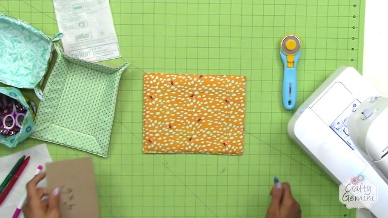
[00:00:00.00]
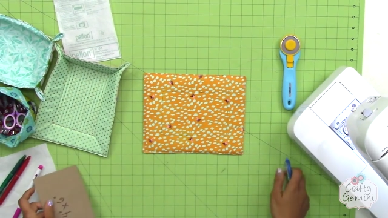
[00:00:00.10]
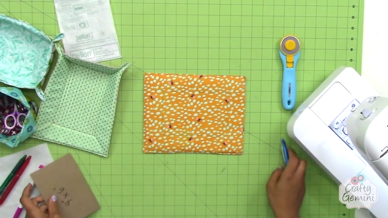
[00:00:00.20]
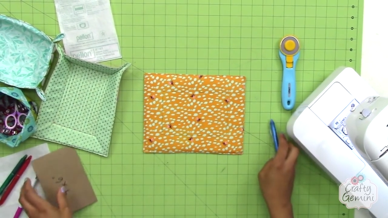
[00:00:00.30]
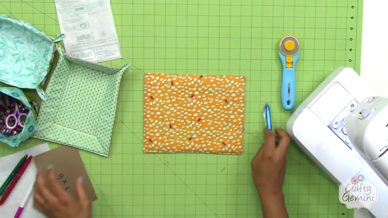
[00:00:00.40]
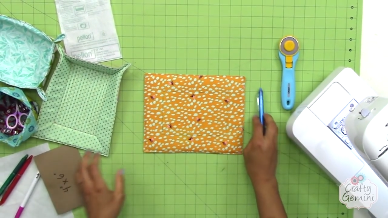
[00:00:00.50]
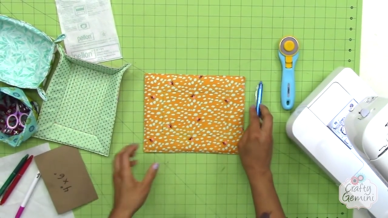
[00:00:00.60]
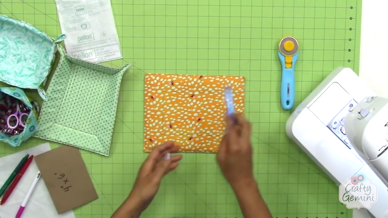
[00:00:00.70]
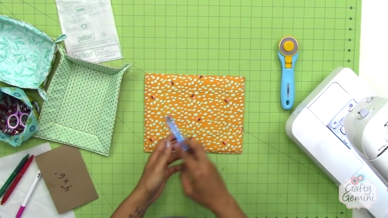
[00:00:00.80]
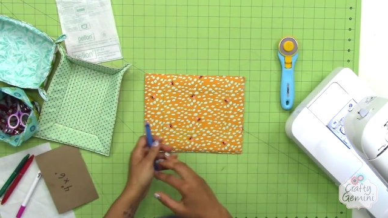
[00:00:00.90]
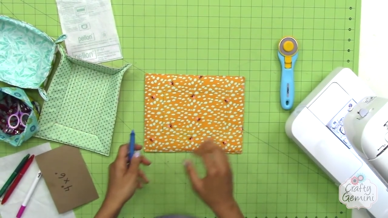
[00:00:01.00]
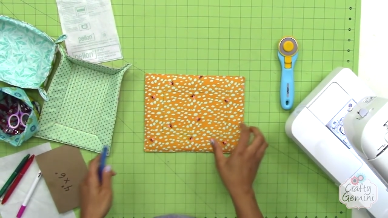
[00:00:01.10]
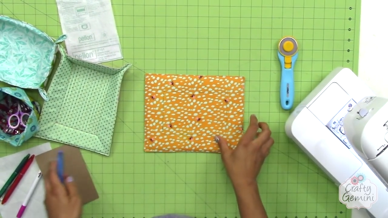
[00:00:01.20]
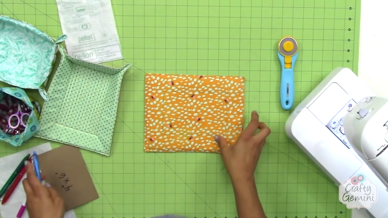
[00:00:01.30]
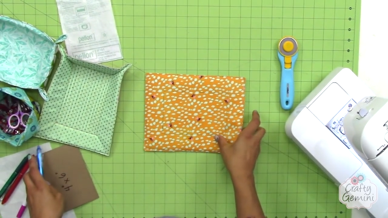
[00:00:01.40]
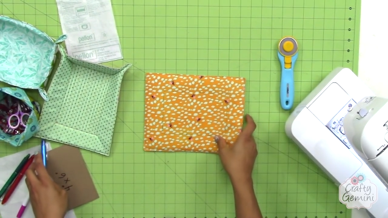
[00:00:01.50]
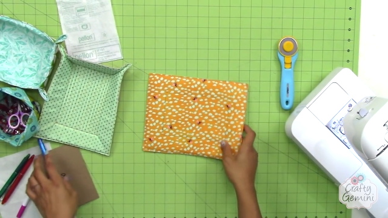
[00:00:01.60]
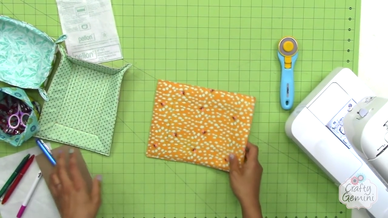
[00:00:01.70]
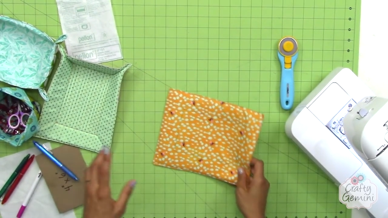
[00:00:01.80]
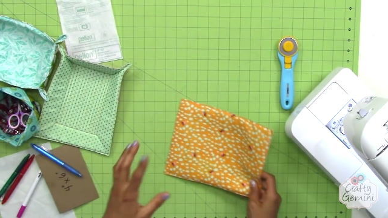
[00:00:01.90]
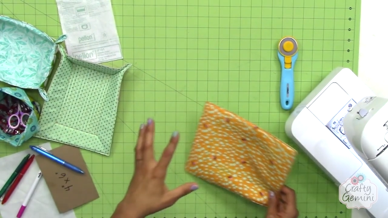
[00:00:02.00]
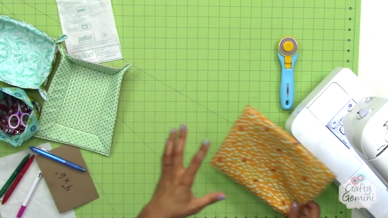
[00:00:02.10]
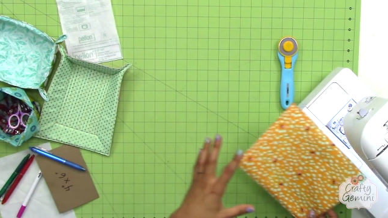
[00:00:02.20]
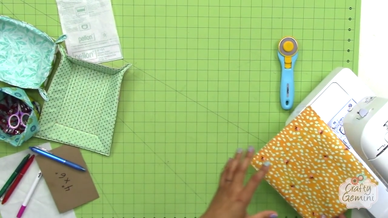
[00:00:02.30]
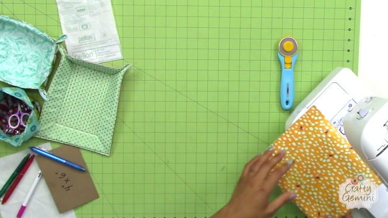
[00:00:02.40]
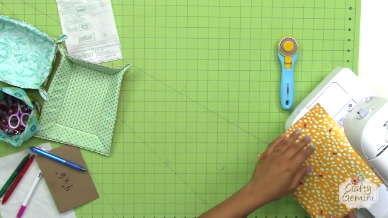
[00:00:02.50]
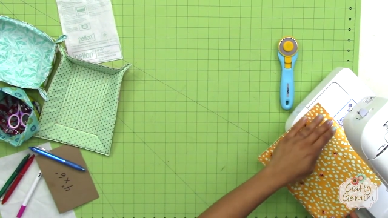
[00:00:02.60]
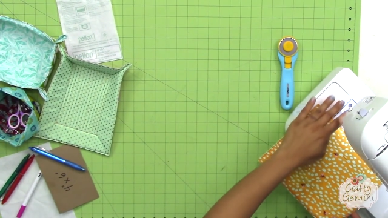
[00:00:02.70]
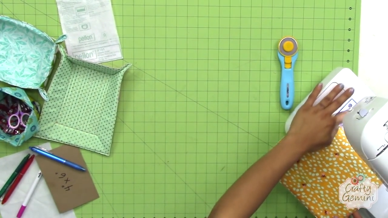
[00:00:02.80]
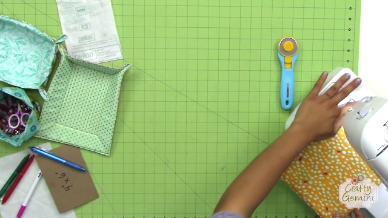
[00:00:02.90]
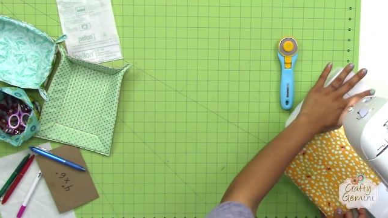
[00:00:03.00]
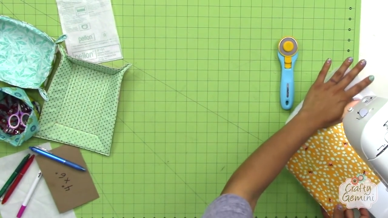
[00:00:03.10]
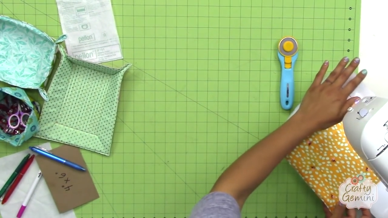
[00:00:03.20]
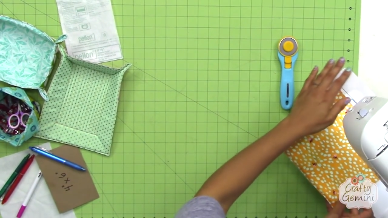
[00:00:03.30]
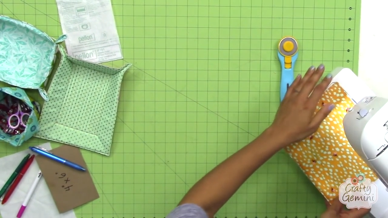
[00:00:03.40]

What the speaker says: (no speaker visible)